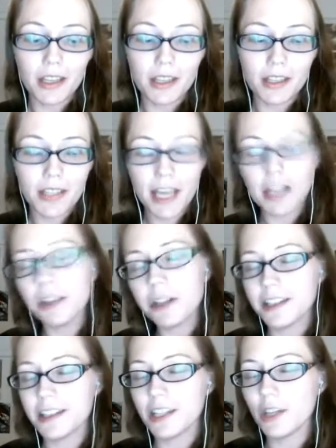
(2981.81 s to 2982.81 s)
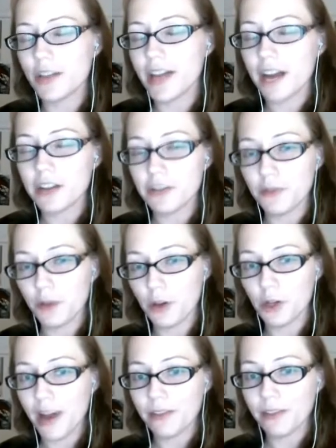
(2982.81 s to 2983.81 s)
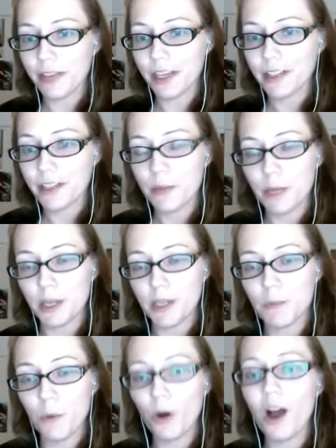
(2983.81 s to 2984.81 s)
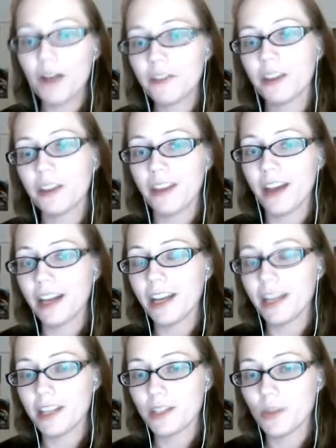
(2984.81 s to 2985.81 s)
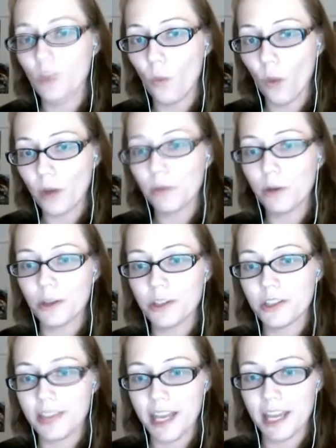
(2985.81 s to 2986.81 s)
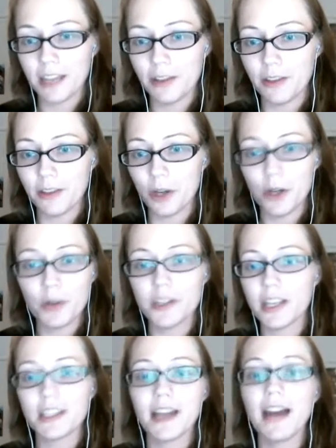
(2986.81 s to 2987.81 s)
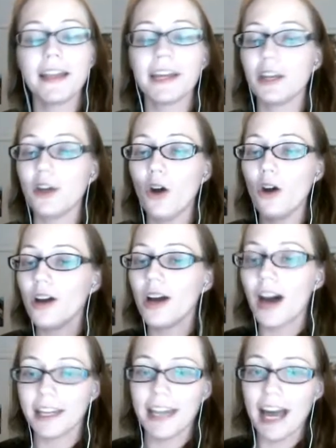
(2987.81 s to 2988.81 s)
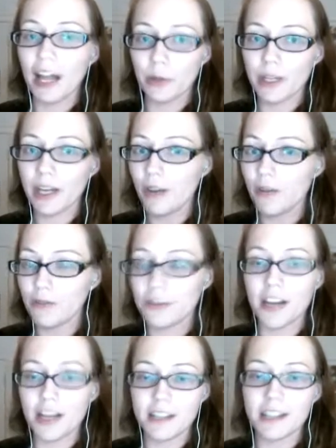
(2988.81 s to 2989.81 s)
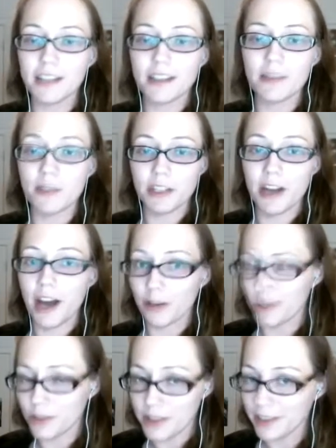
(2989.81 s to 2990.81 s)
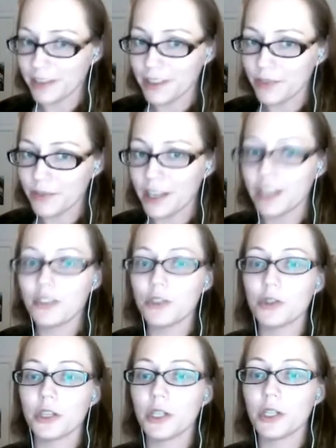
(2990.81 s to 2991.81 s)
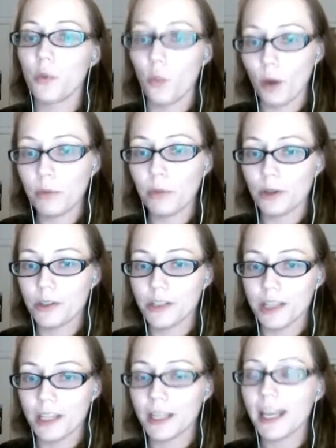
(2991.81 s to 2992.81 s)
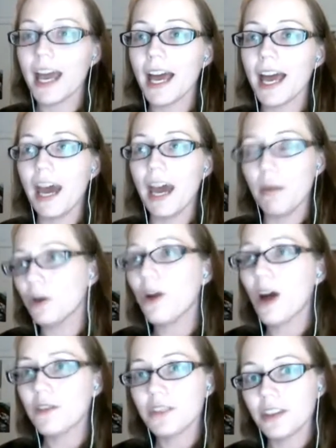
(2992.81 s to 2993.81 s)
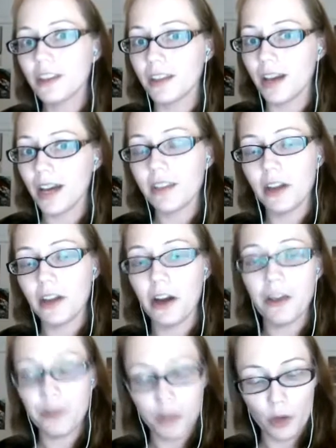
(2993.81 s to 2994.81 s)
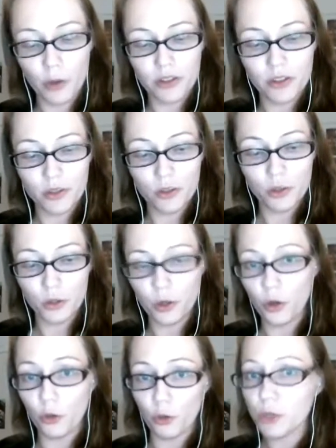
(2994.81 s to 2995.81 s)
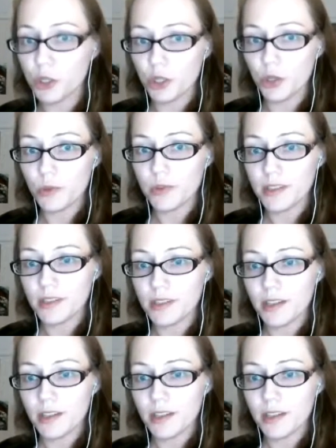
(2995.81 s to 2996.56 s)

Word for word: take a look to see who's actually photographing it, because more often than not, it's one person taking the photos. It's not like a gallery of dozens of photographers at the event. It's usually one person. And more often than not, they're either going to group shoots